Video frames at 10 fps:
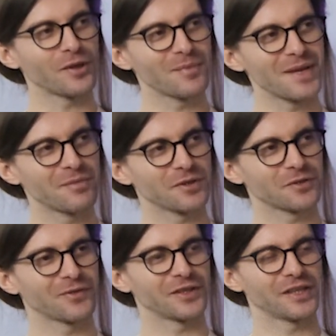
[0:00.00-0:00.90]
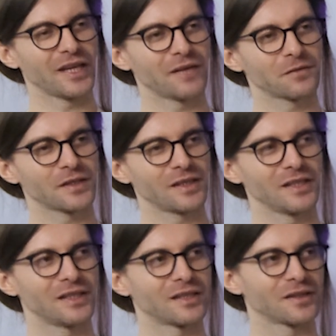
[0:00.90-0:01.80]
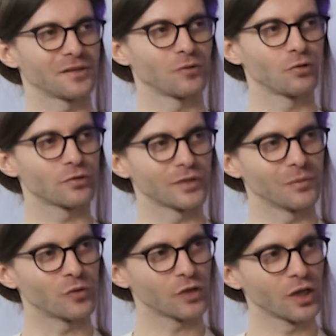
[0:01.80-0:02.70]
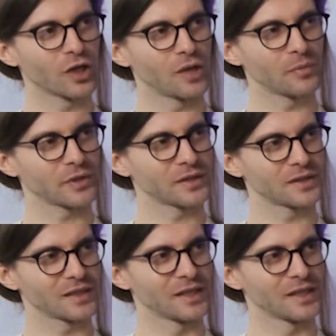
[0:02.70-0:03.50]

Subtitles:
are papers where they have studied also the moral compass.